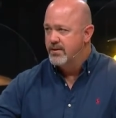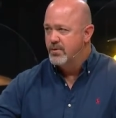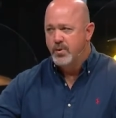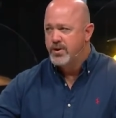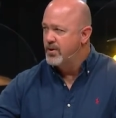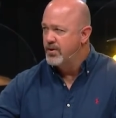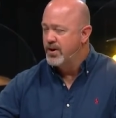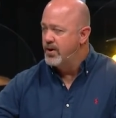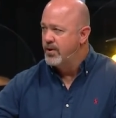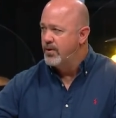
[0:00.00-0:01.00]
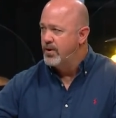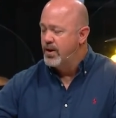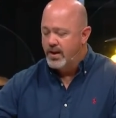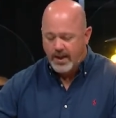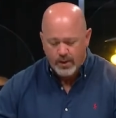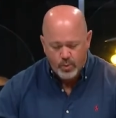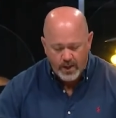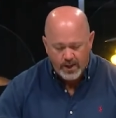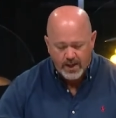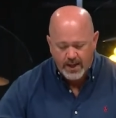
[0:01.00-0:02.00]
We don't know. Like
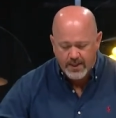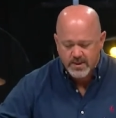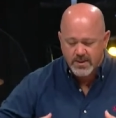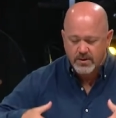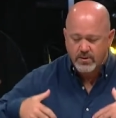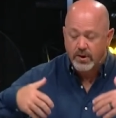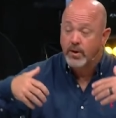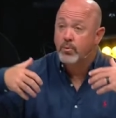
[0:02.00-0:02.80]
we constantly